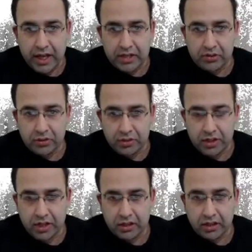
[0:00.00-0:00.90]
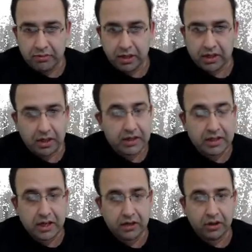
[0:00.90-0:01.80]
associated markers.
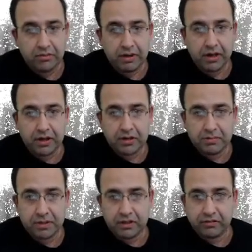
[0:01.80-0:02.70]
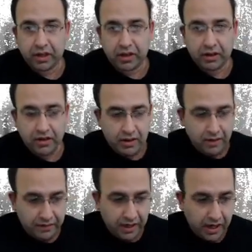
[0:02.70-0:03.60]
They are not myeloid specific.
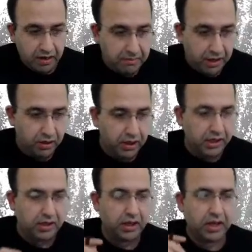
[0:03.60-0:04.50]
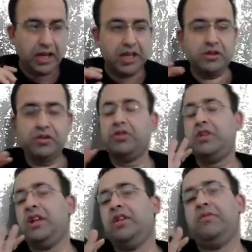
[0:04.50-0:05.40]
They are myeloid
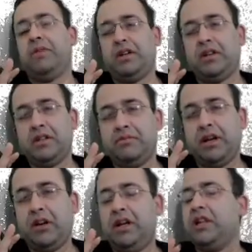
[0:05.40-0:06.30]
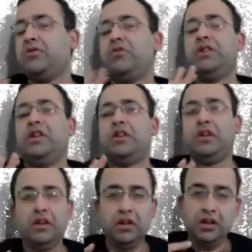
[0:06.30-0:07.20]
associated markers, myeloid
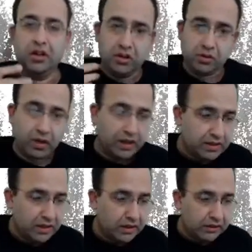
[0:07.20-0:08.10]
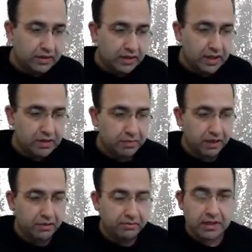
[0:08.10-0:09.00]
associated. So answer in this case
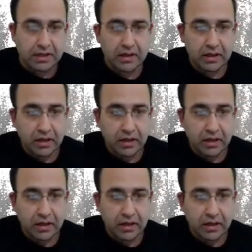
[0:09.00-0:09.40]
becomes,